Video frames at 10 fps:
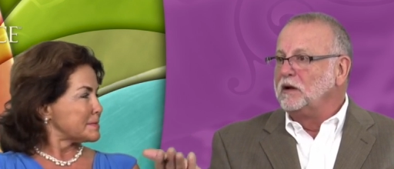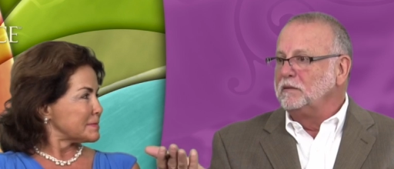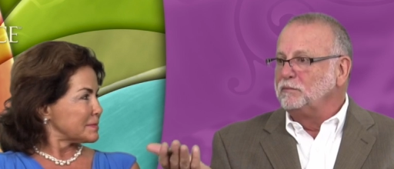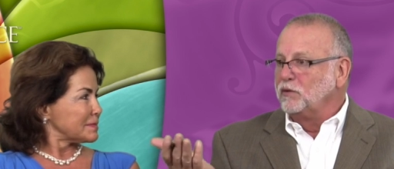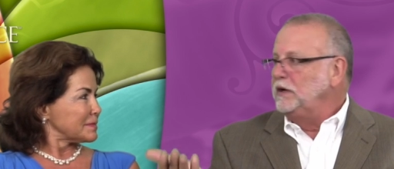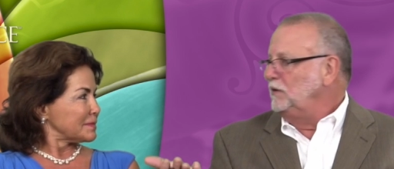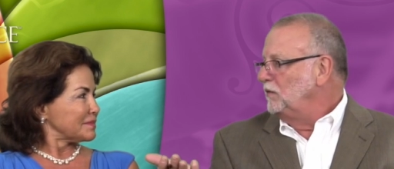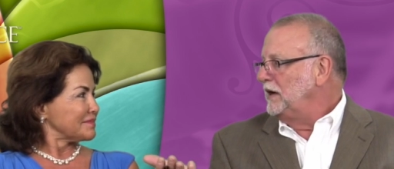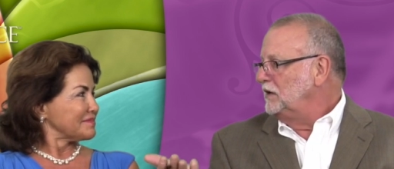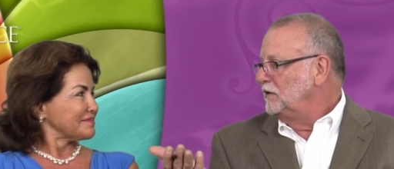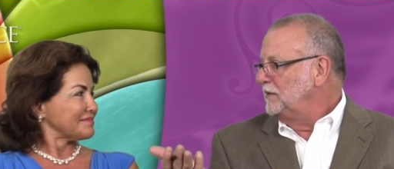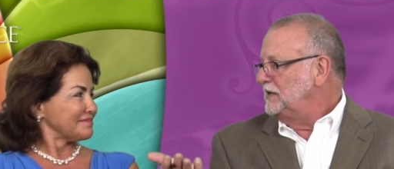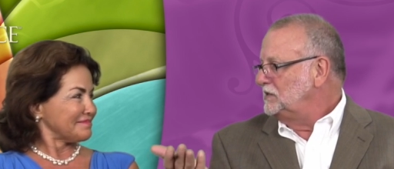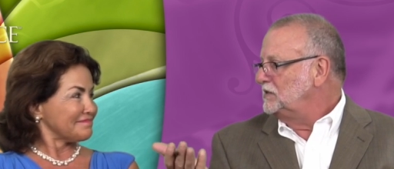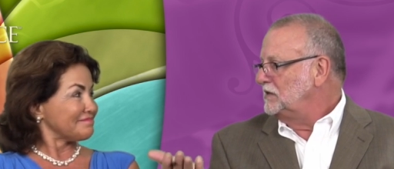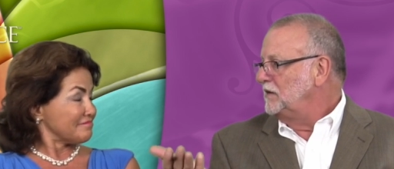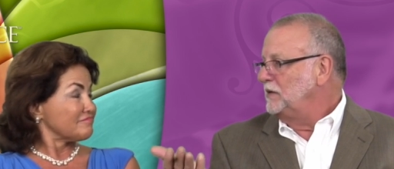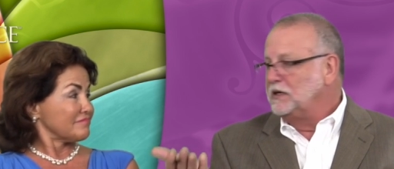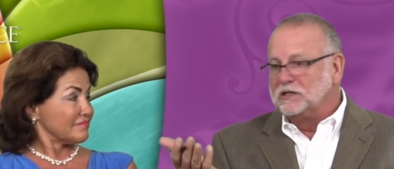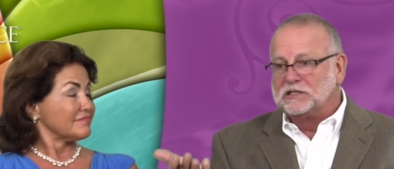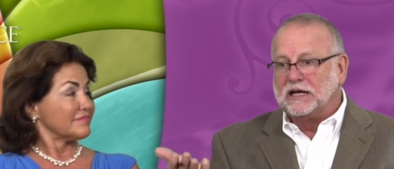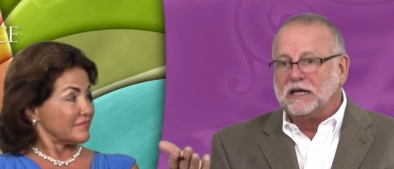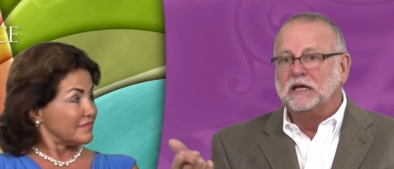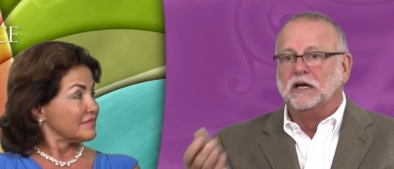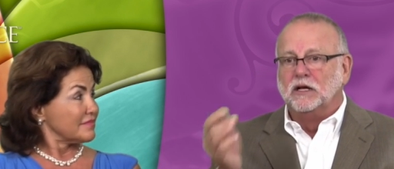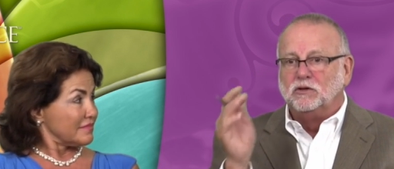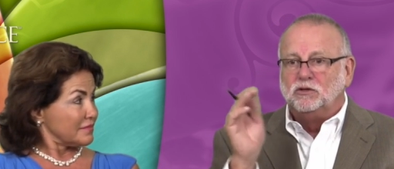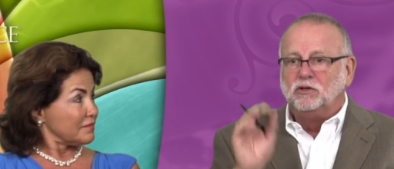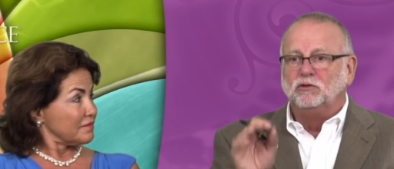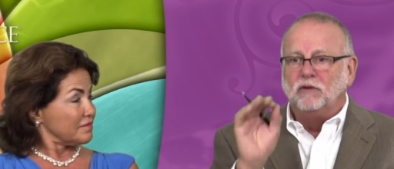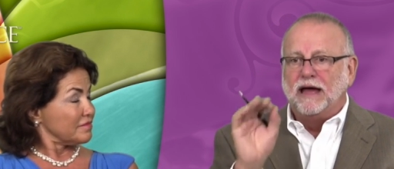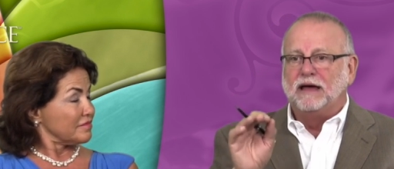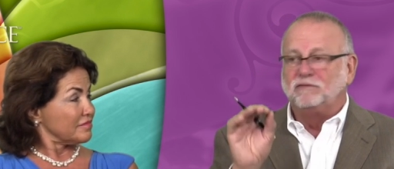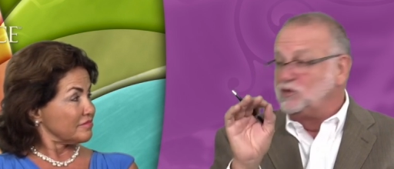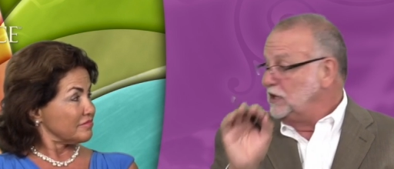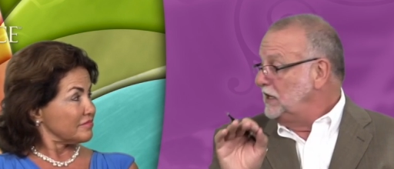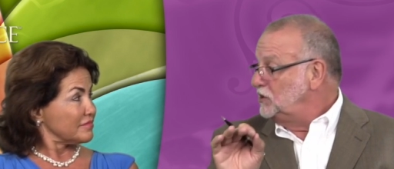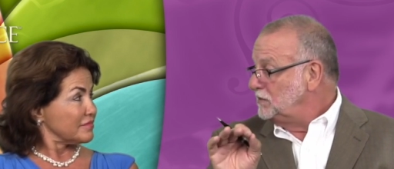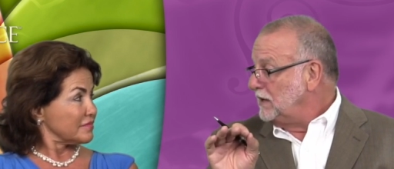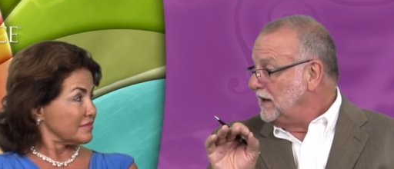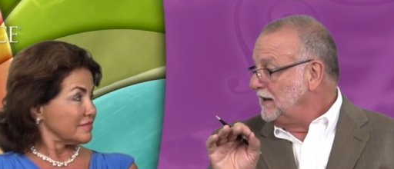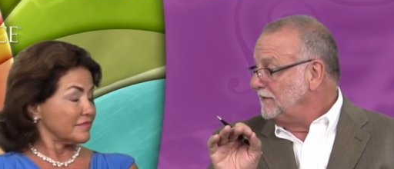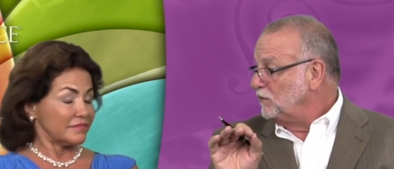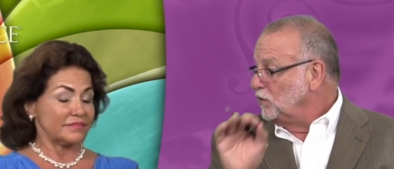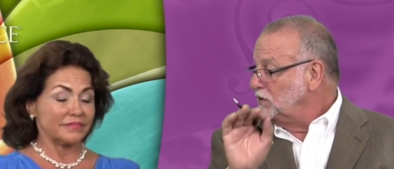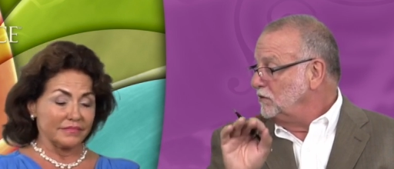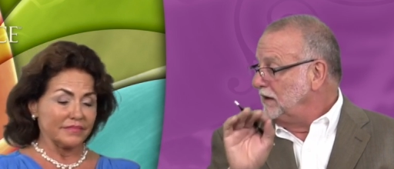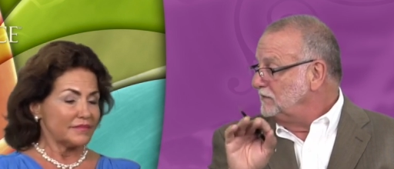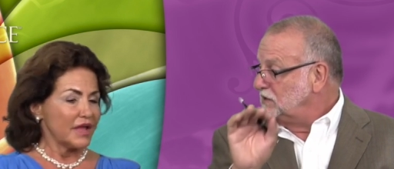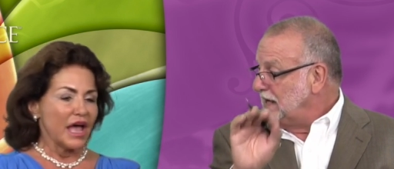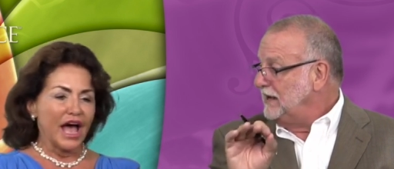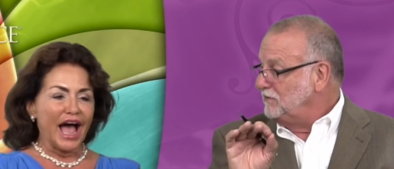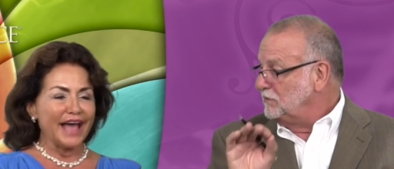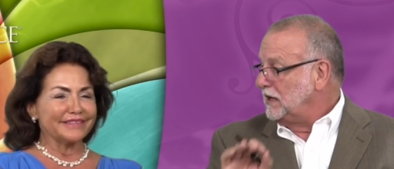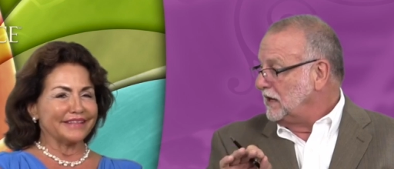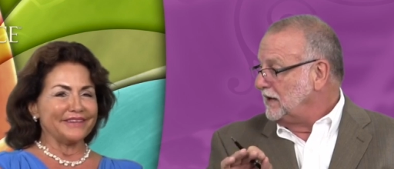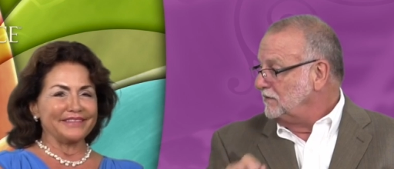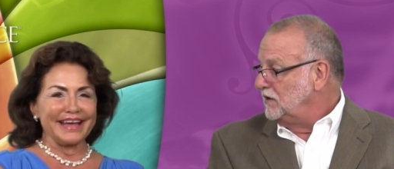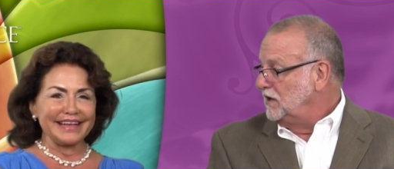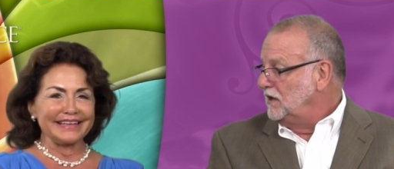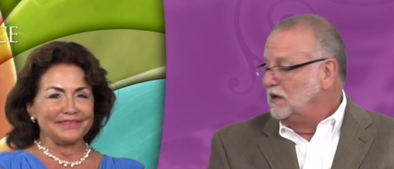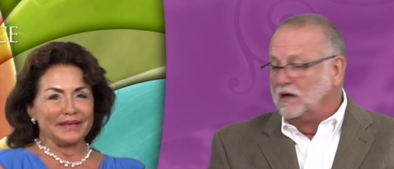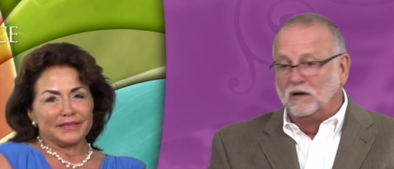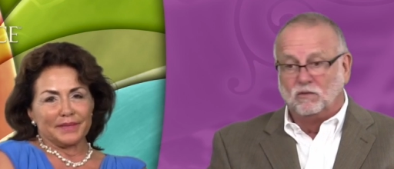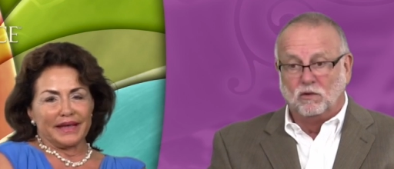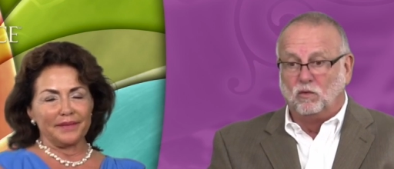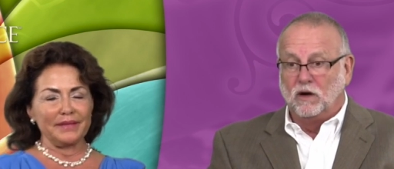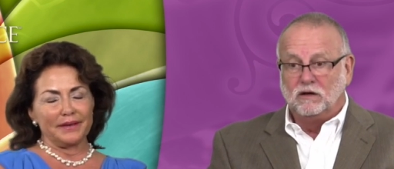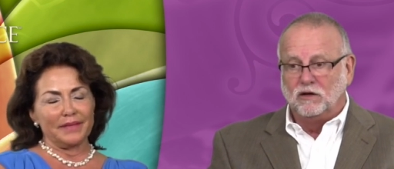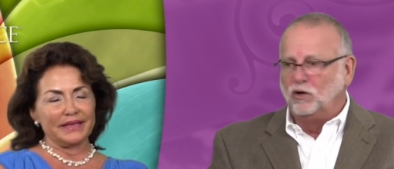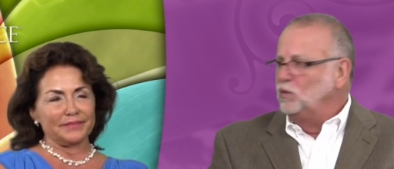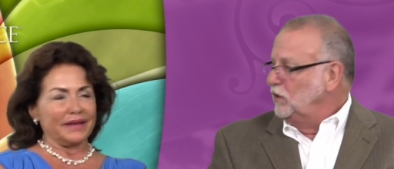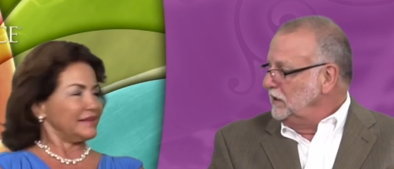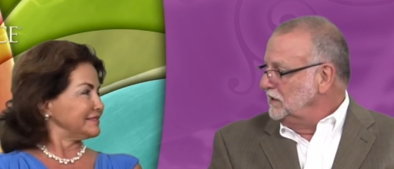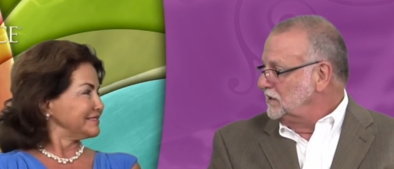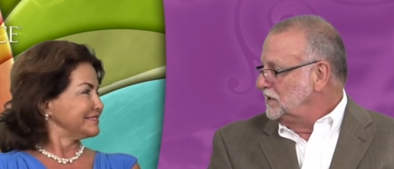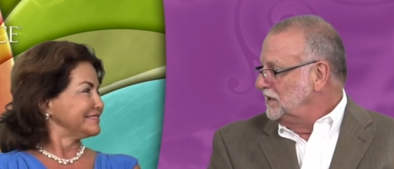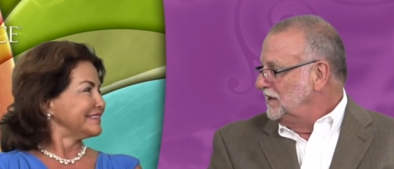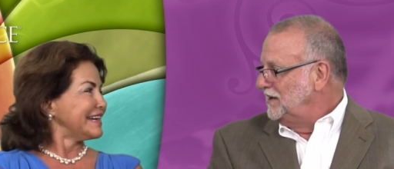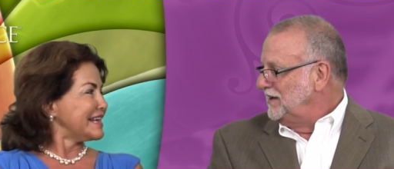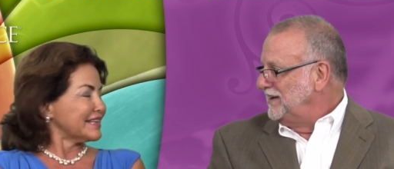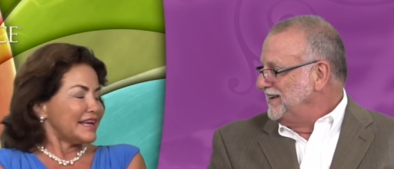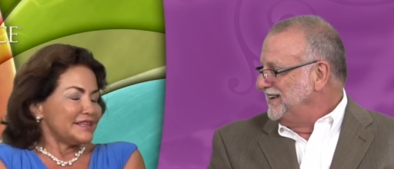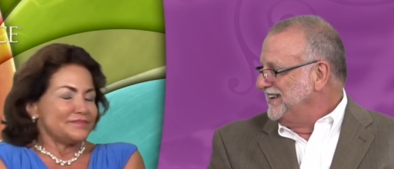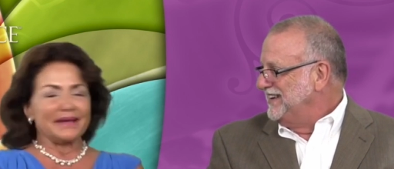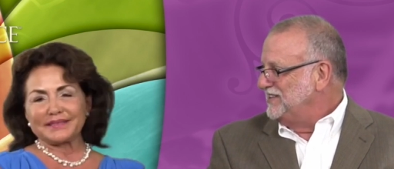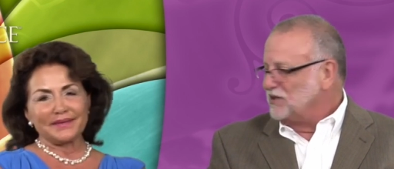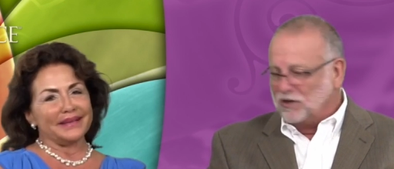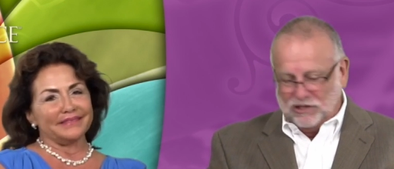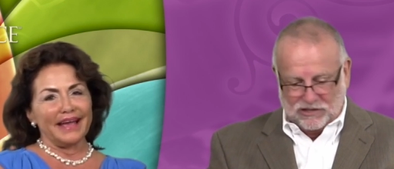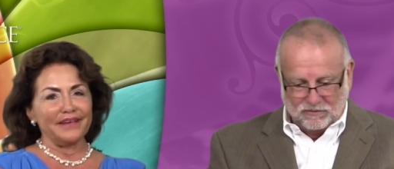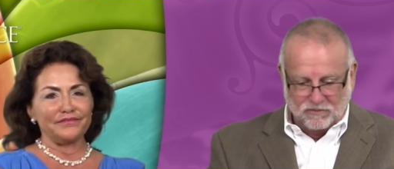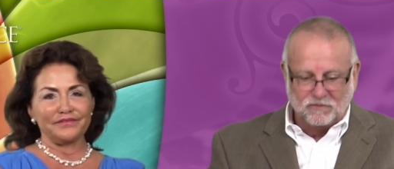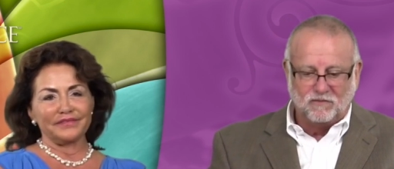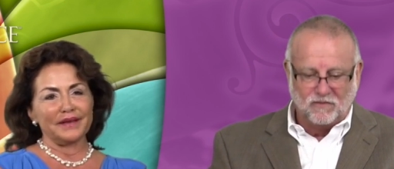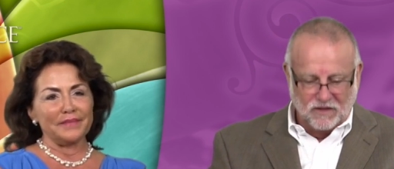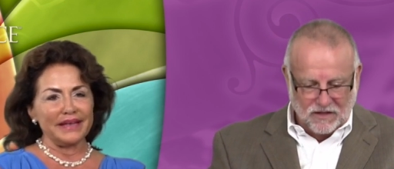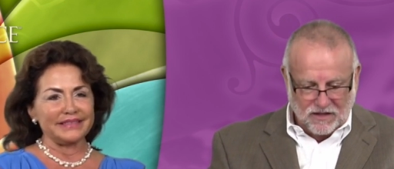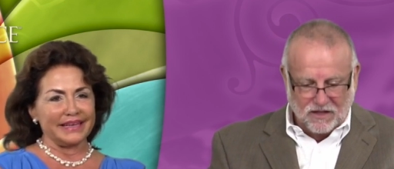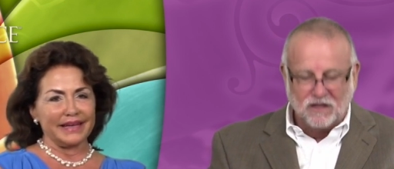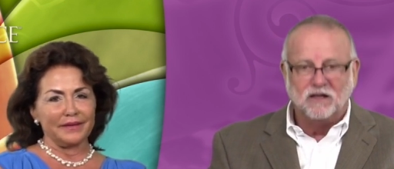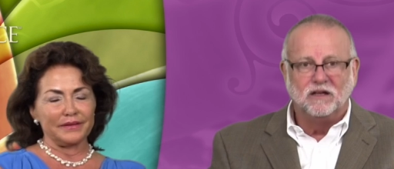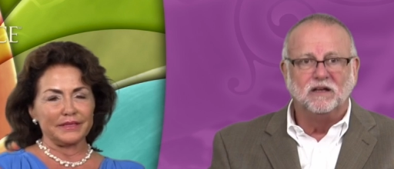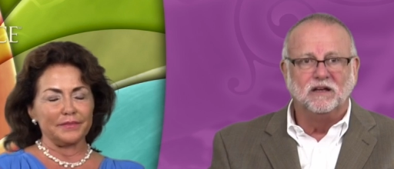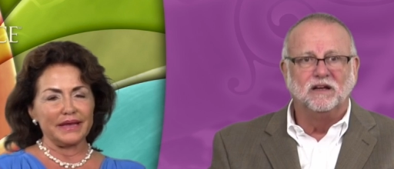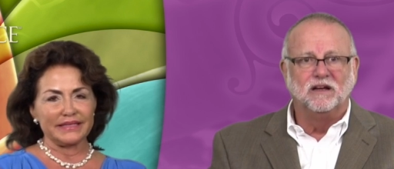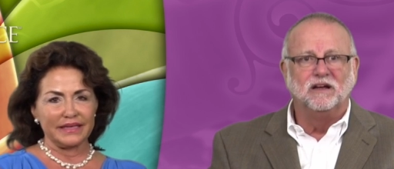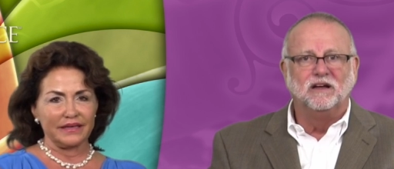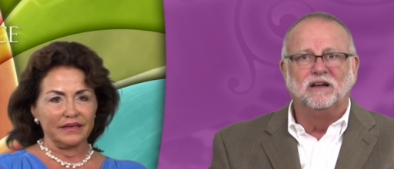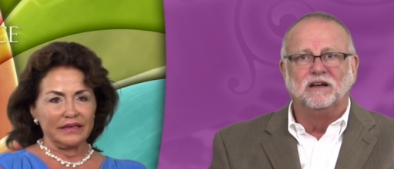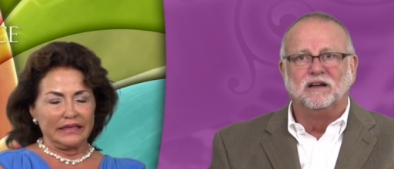Speaker 1: on a pretty regular basis mm-hmm. come in and say, "You have changed my life," mm-hmm. or "You have saved." I love life.
Speaker 2: that. It makes my. Well, I mean, it makes my. Wouldn't? It, it makes it's my awesome. life amazing, and it's amazing